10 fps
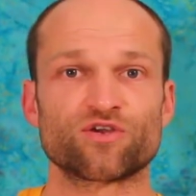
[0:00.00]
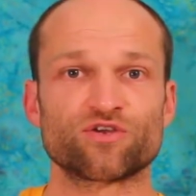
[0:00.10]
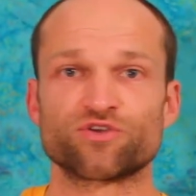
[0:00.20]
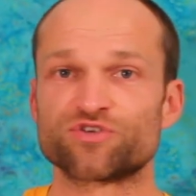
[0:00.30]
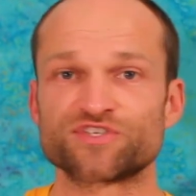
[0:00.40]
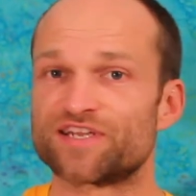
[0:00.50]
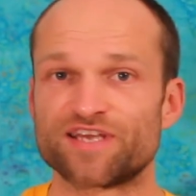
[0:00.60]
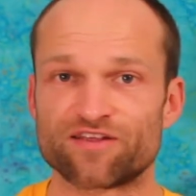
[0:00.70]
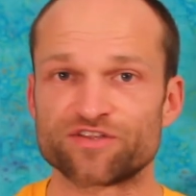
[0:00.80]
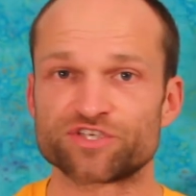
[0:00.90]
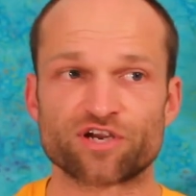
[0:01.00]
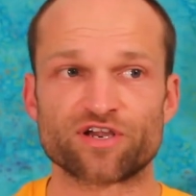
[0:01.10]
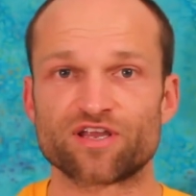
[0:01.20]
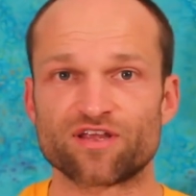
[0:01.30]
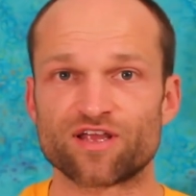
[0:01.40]
You just need to get in the
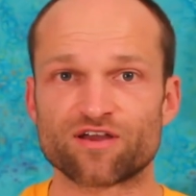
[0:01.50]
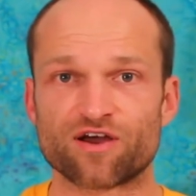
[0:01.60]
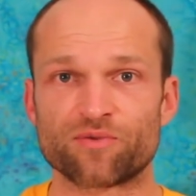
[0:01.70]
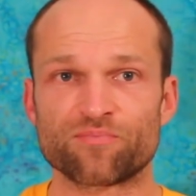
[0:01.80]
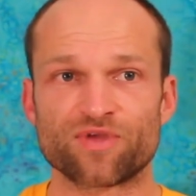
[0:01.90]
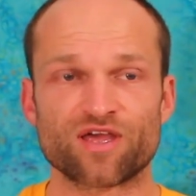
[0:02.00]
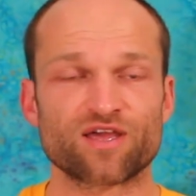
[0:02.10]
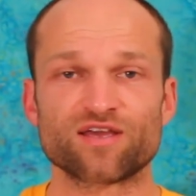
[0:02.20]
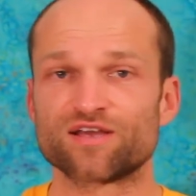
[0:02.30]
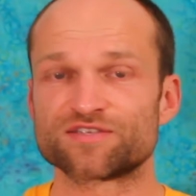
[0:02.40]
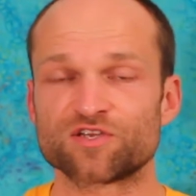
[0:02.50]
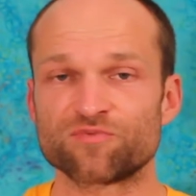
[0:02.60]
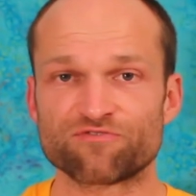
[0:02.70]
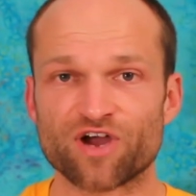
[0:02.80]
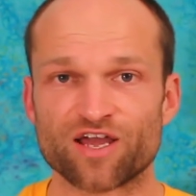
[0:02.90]
chariot and come. It's going to
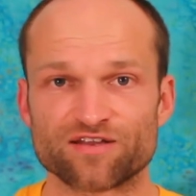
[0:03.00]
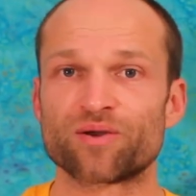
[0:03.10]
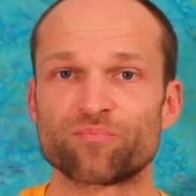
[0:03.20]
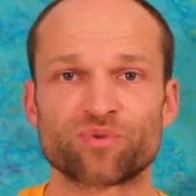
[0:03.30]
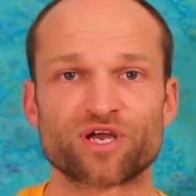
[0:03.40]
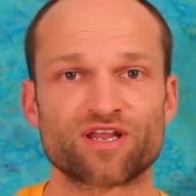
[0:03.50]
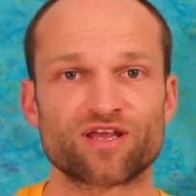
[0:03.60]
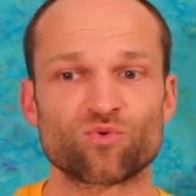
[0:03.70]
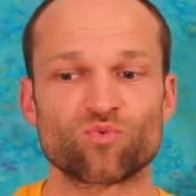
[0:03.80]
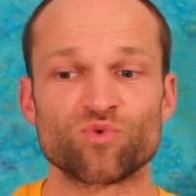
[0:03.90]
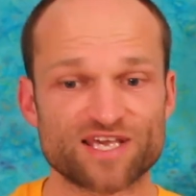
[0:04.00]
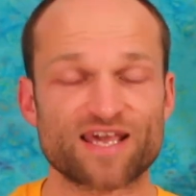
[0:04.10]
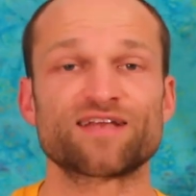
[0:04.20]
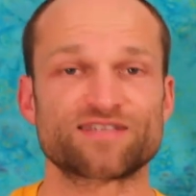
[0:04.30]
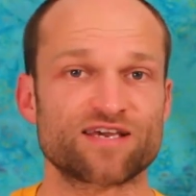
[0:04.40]
be fine. But we
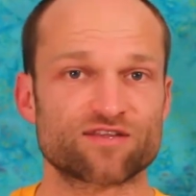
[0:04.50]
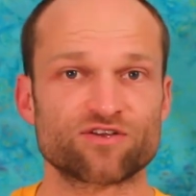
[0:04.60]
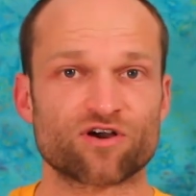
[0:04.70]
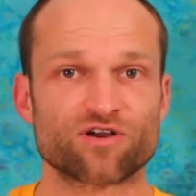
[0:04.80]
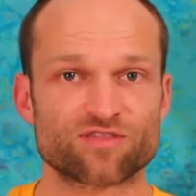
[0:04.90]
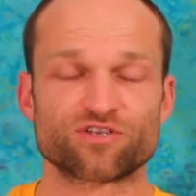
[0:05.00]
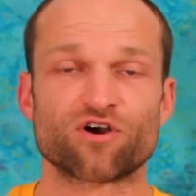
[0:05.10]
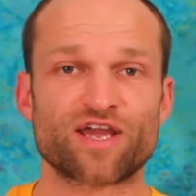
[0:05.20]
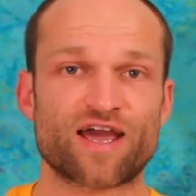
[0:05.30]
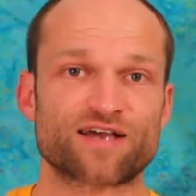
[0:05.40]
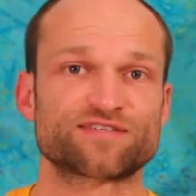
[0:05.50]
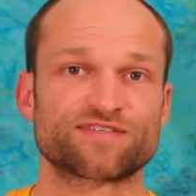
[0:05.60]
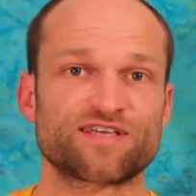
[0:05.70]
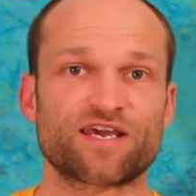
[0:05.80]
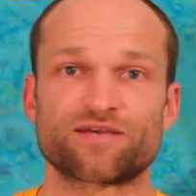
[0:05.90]
can't take the dog. The dog has to
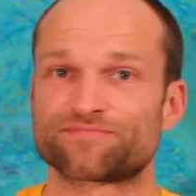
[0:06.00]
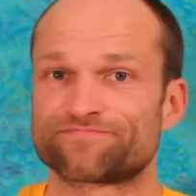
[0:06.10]
stay.